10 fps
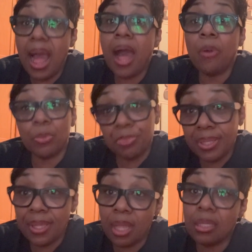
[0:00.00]
I will
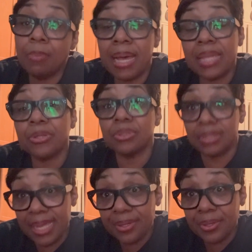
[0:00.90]
pick y'all up either
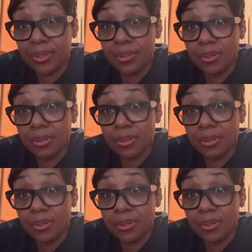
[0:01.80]
later